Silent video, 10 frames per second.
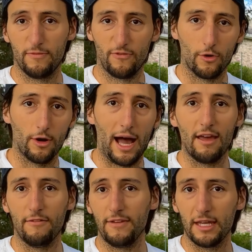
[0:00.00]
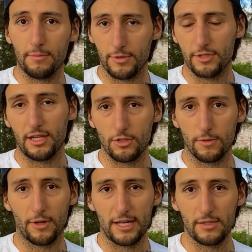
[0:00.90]
for IV and
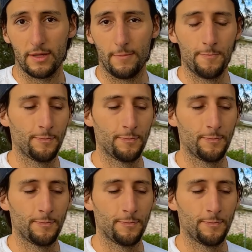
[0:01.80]
procedure placement.